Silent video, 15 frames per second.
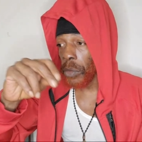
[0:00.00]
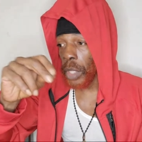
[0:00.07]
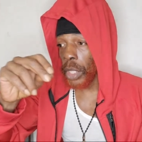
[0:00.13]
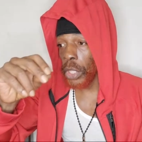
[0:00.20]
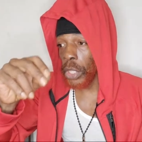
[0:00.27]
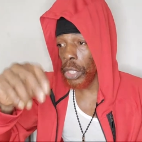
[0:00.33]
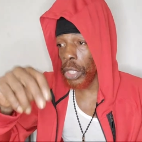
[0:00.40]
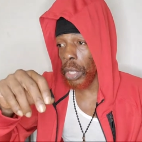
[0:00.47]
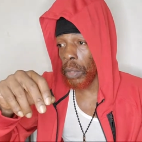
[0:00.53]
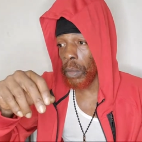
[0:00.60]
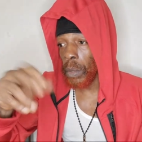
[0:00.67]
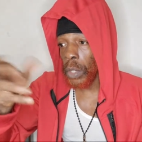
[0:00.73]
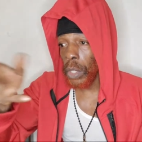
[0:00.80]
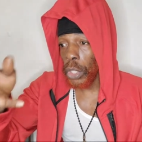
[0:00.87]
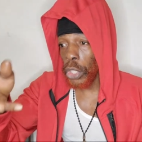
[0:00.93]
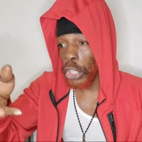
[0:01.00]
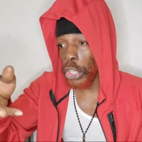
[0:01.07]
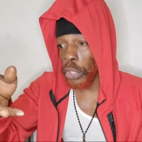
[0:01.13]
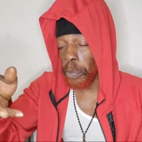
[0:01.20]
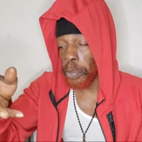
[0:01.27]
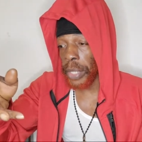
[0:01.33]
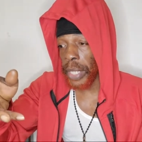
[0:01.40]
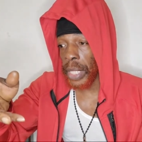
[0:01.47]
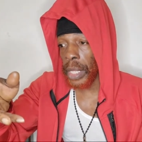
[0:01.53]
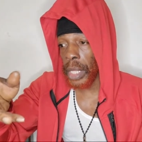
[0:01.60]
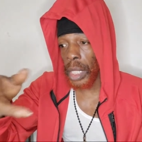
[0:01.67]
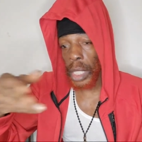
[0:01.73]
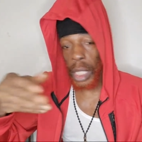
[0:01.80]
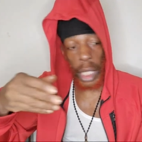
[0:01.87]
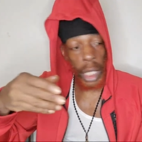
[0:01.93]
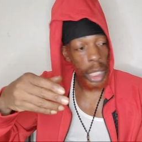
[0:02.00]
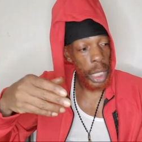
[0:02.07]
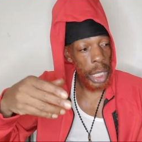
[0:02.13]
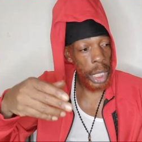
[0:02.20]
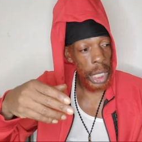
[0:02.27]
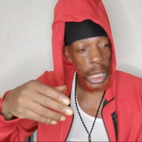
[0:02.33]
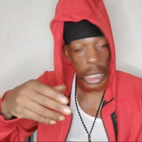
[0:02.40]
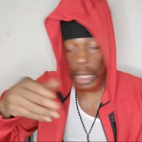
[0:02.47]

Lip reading: you could put it in